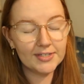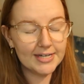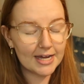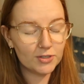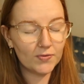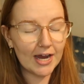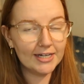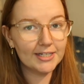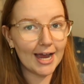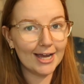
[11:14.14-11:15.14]
This next
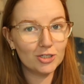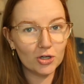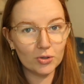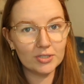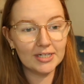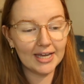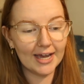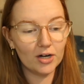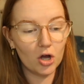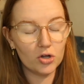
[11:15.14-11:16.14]
find I chose to get
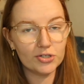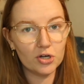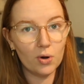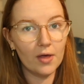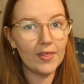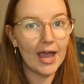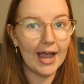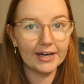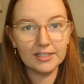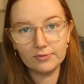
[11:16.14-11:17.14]
get also on the
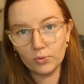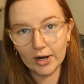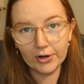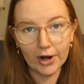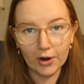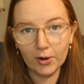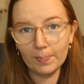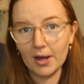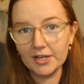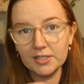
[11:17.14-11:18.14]
activewear note,
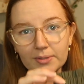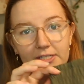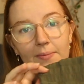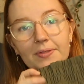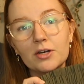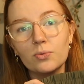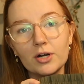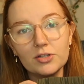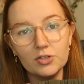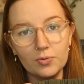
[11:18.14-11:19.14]
possibly something to wear
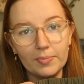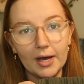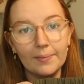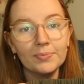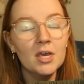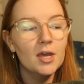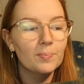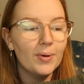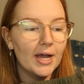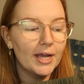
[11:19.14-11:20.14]
to Zumba.
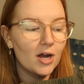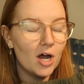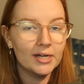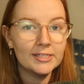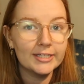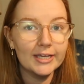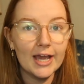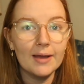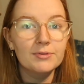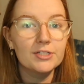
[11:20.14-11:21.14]
But honestly,
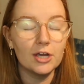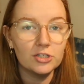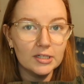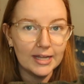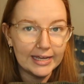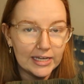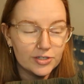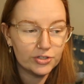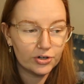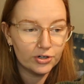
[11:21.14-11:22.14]
I'm such a
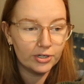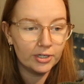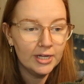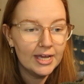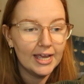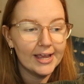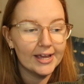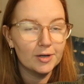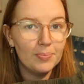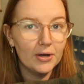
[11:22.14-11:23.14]
leggings girl
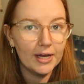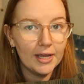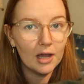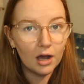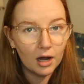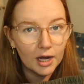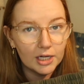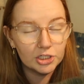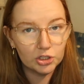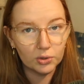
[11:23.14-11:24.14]
and putting
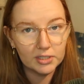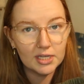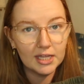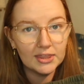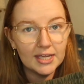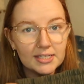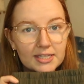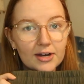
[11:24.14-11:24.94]
on shorts like this